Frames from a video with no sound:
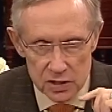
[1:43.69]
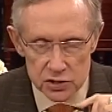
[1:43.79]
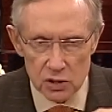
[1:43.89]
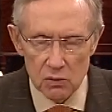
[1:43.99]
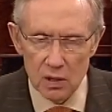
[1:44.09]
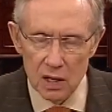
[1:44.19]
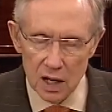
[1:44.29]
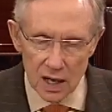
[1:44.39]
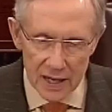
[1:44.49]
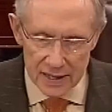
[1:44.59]
So
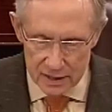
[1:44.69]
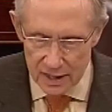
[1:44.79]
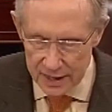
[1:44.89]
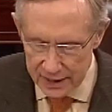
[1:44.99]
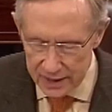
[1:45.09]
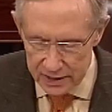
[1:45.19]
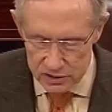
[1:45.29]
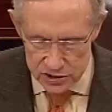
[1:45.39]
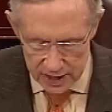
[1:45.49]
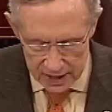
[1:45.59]
I
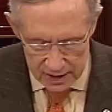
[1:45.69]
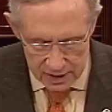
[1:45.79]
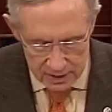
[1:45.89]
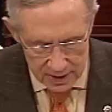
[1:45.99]
understand,